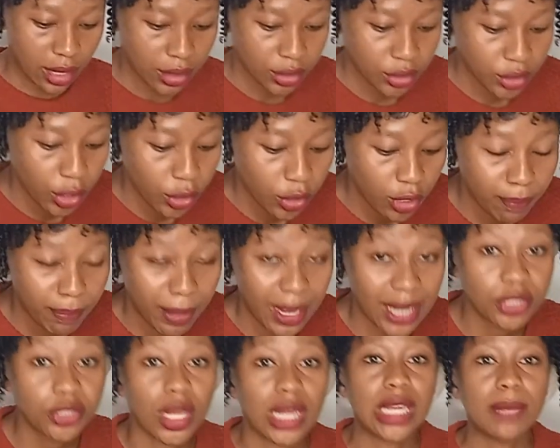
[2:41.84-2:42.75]
So you'll
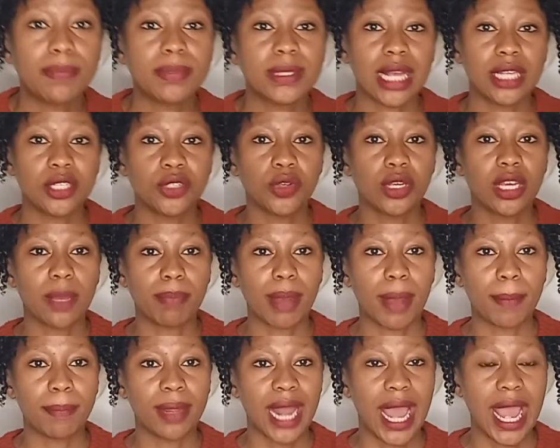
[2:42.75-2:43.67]
pat your lips as you keep
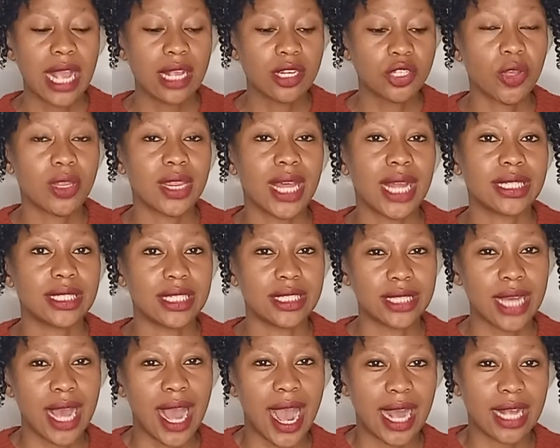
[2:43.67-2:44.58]
applying so that
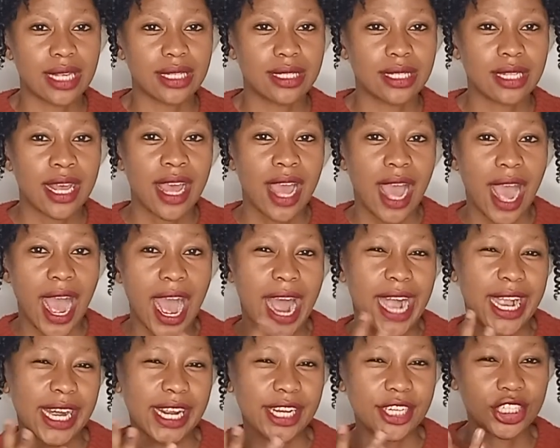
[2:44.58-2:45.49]
it has
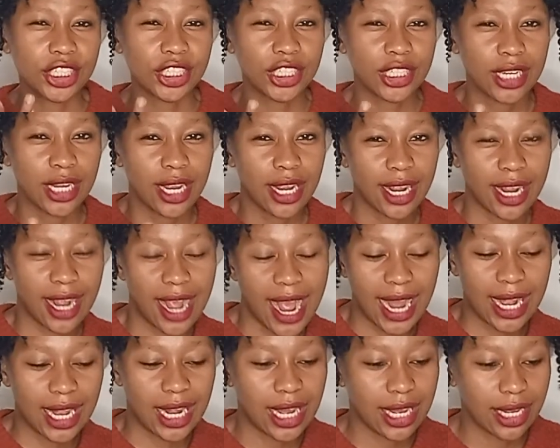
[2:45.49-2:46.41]
a rich
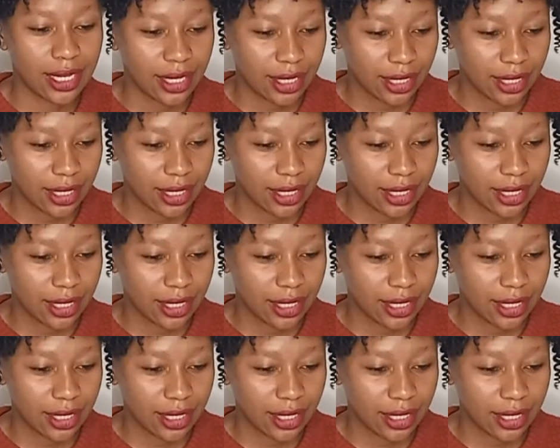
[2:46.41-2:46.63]
color.